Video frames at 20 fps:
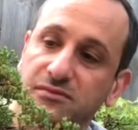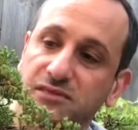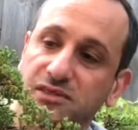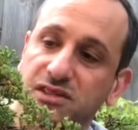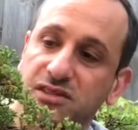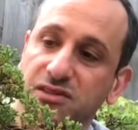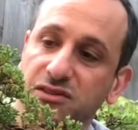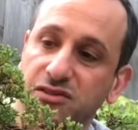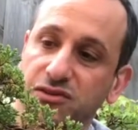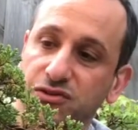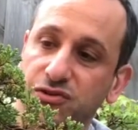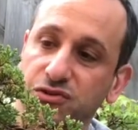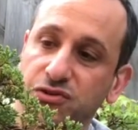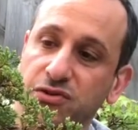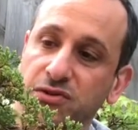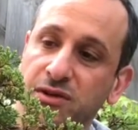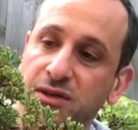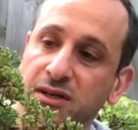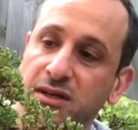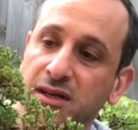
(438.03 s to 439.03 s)
Just not
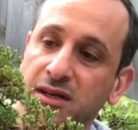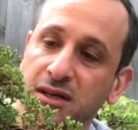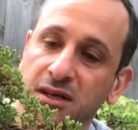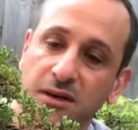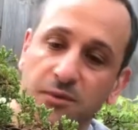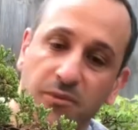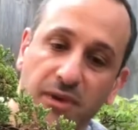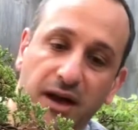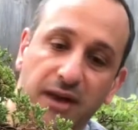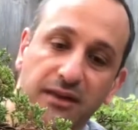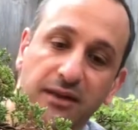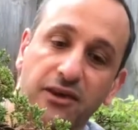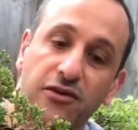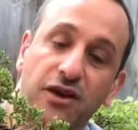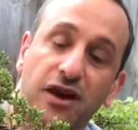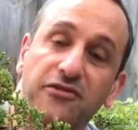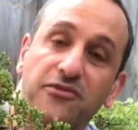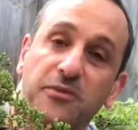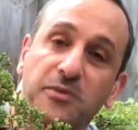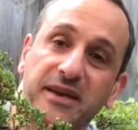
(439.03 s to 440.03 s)
sure. But they're
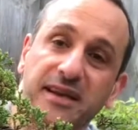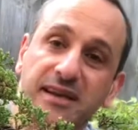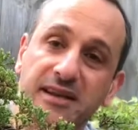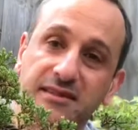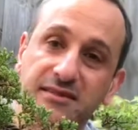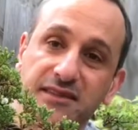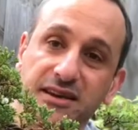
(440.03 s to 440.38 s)
great for beginners.